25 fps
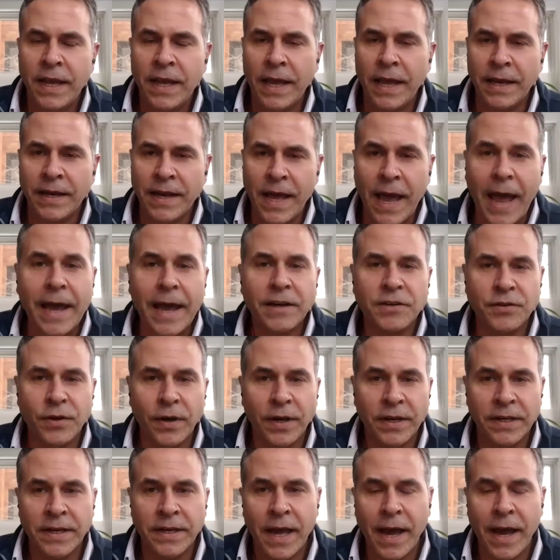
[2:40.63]
and act
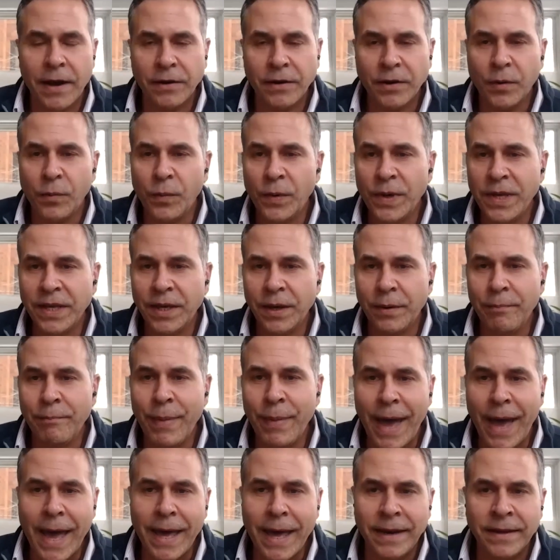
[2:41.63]
on? And how can we
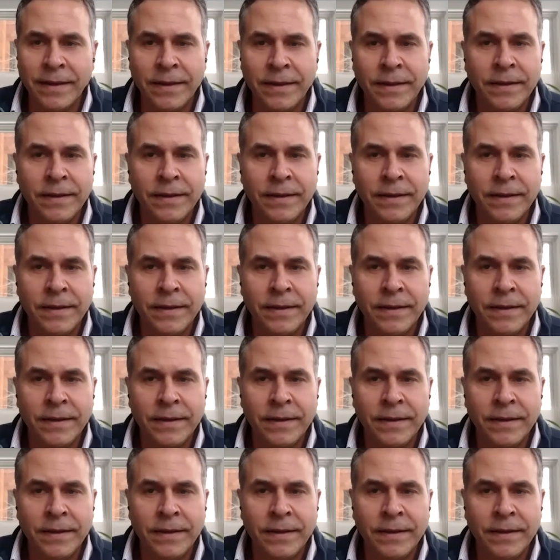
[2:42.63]
combat